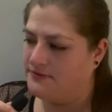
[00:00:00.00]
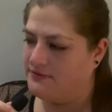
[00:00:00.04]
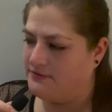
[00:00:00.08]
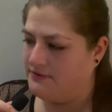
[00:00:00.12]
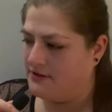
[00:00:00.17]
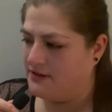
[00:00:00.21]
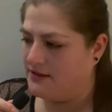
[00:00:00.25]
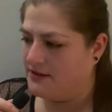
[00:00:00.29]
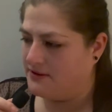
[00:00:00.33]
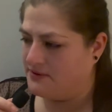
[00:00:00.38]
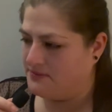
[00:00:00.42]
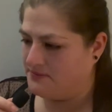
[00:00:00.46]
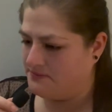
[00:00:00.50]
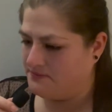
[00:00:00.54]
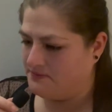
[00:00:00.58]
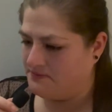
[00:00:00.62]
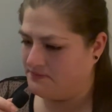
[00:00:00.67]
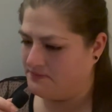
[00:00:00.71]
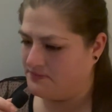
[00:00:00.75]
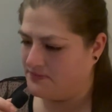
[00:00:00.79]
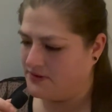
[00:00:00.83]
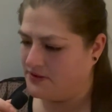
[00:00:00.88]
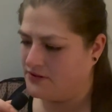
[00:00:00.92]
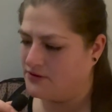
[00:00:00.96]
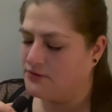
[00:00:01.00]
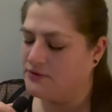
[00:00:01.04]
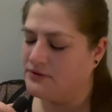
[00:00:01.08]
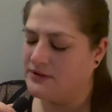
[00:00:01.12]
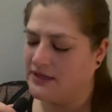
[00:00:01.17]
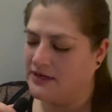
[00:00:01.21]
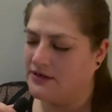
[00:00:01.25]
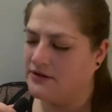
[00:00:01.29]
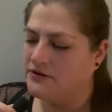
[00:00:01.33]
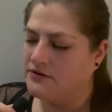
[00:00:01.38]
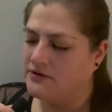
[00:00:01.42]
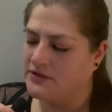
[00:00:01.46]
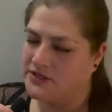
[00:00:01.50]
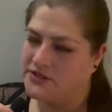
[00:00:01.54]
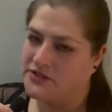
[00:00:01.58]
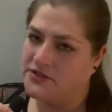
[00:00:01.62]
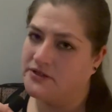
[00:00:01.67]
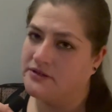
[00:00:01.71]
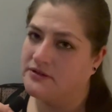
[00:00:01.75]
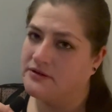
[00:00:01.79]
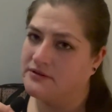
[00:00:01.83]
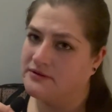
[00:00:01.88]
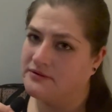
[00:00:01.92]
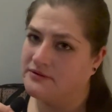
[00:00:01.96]
to that
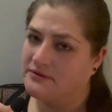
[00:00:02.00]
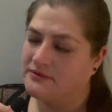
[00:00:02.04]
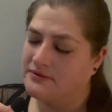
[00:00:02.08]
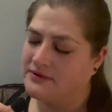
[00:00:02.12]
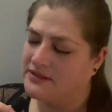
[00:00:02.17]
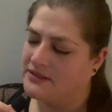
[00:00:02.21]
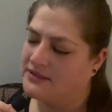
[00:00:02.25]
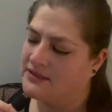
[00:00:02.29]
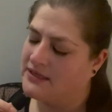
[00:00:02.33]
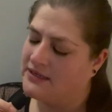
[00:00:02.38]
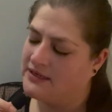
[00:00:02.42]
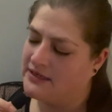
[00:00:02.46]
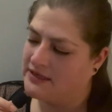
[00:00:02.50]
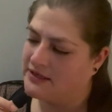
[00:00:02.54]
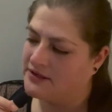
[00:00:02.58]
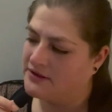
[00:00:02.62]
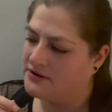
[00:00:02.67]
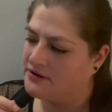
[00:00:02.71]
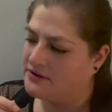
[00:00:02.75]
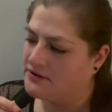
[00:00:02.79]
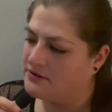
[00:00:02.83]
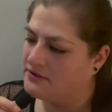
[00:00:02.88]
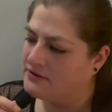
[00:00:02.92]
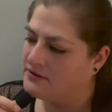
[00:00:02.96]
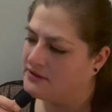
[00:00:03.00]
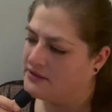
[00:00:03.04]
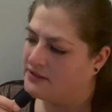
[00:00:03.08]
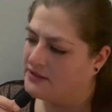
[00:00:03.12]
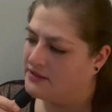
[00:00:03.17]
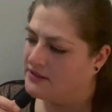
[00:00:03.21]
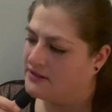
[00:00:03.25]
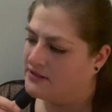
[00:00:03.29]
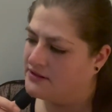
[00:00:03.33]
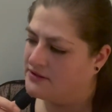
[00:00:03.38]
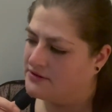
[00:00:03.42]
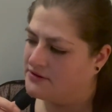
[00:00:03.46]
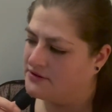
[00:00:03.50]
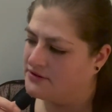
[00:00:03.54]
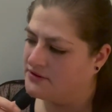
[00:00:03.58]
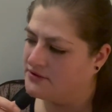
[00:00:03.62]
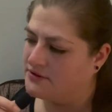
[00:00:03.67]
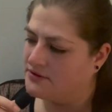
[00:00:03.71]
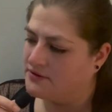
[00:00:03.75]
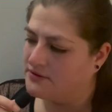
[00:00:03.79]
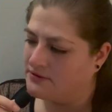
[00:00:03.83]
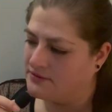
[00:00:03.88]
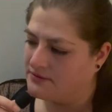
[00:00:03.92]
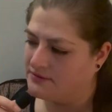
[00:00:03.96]
aggression and anger.
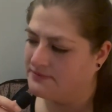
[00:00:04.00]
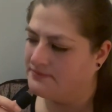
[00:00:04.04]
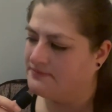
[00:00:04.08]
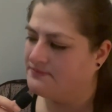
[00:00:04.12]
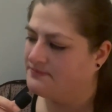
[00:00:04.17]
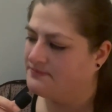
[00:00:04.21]
So